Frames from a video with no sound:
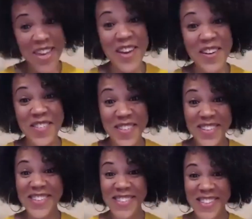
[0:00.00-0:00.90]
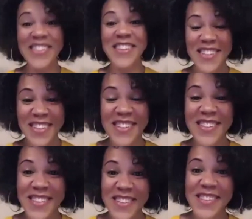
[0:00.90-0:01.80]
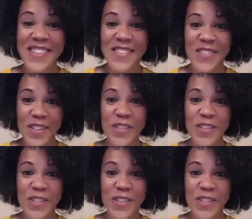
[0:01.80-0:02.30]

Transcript: your confidence in being you